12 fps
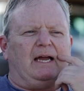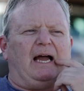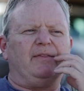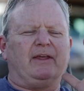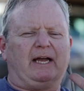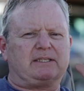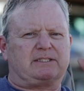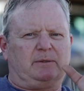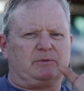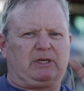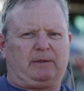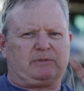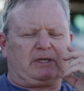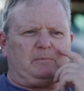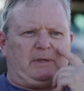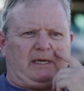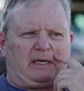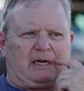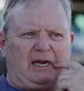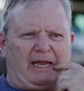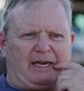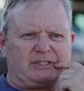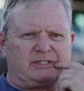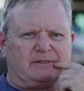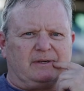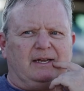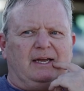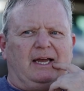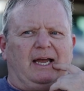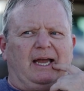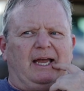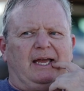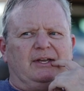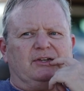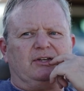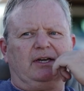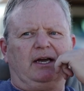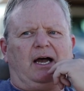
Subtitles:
And that sometimes can be a clash. And